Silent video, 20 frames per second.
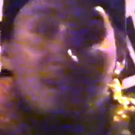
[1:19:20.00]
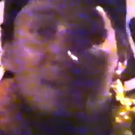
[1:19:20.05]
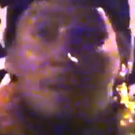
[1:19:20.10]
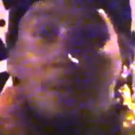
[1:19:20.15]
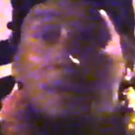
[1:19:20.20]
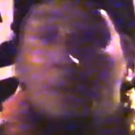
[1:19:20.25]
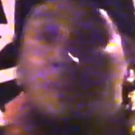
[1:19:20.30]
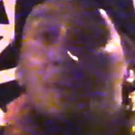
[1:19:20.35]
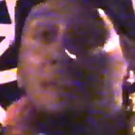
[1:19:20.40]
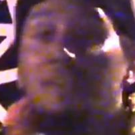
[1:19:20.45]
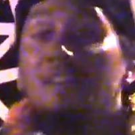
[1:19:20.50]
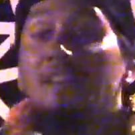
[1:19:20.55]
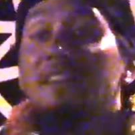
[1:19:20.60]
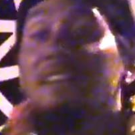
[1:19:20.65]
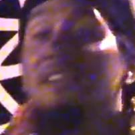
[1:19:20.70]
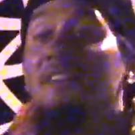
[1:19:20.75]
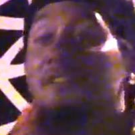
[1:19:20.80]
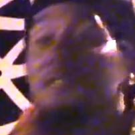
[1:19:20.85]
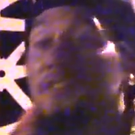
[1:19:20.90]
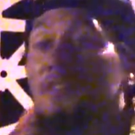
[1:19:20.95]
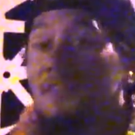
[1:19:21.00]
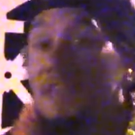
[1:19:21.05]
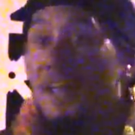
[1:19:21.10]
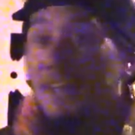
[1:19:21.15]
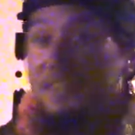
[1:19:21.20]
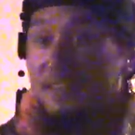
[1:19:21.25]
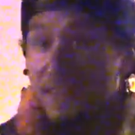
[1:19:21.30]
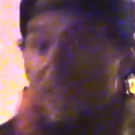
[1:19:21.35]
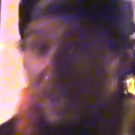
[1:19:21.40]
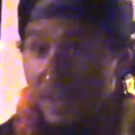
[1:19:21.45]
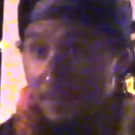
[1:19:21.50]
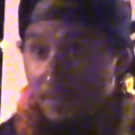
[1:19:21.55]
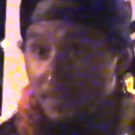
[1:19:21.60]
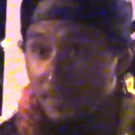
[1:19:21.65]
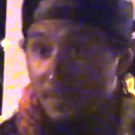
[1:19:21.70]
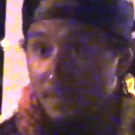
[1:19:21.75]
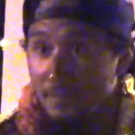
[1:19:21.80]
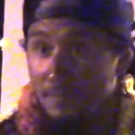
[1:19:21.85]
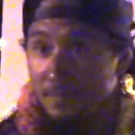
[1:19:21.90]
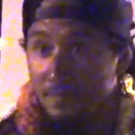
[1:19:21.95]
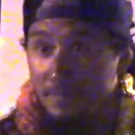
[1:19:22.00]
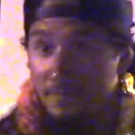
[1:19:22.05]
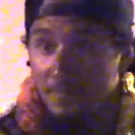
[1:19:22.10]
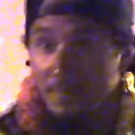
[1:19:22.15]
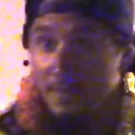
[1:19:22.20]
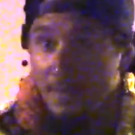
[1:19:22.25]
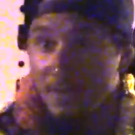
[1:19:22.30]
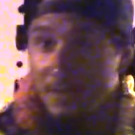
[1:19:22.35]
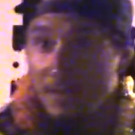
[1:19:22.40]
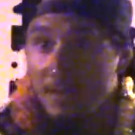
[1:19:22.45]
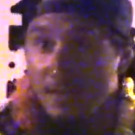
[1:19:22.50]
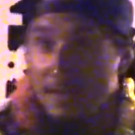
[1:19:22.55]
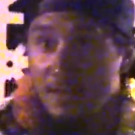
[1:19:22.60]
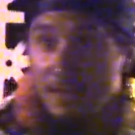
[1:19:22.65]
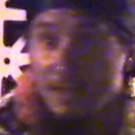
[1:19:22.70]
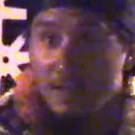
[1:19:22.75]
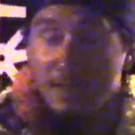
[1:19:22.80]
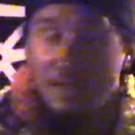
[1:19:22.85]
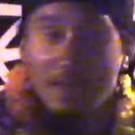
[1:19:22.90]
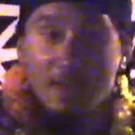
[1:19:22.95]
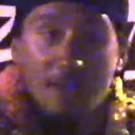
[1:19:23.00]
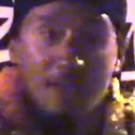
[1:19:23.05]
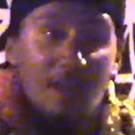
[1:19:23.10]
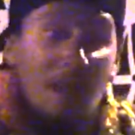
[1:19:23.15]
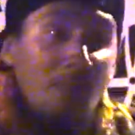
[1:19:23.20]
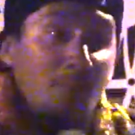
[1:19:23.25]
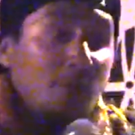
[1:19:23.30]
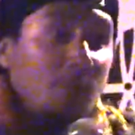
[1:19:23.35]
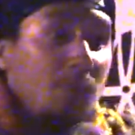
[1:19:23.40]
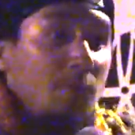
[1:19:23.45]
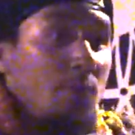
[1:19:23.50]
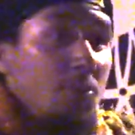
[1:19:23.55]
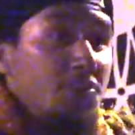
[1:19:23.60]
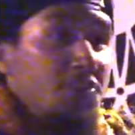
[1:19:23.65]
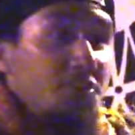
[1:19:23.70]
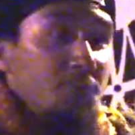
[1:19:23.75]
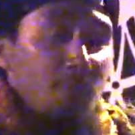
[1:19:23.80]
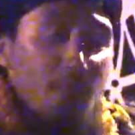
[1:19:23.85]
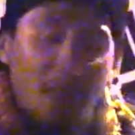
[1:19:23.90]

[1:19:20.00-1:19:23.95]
I'm gonna look at the leaders of that time. And I'm gonna be wishing,